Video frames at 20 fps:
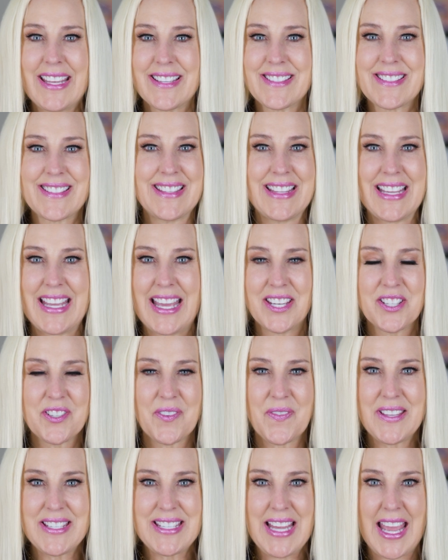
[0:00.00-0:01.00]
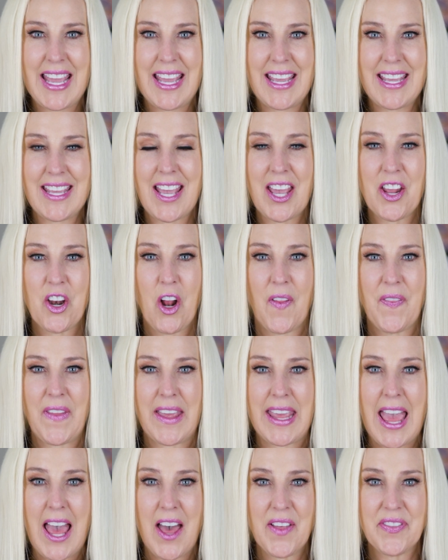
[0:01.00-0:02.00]
It's the end of the day, and on the
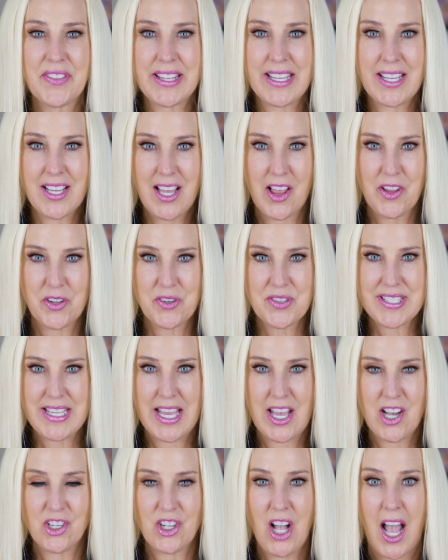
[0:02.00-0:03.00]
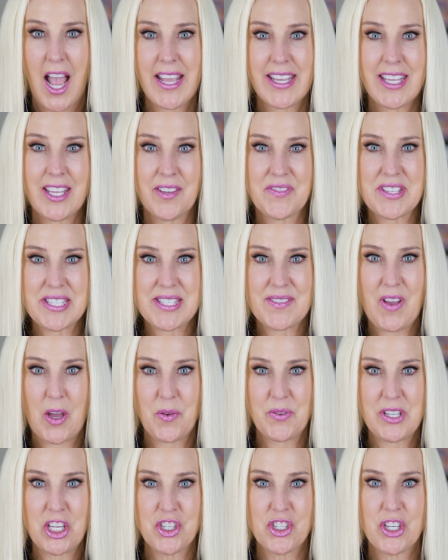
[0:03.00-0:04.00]
Kathleen color scale, I give this
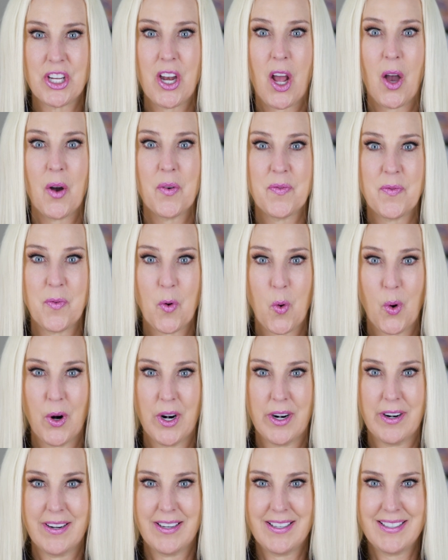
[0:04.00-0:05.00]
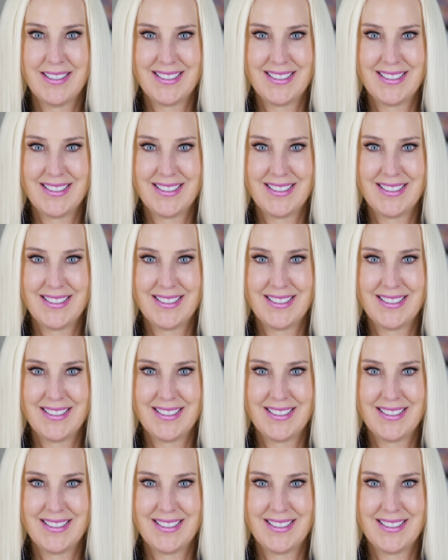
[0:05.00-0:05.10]
foundation a 4.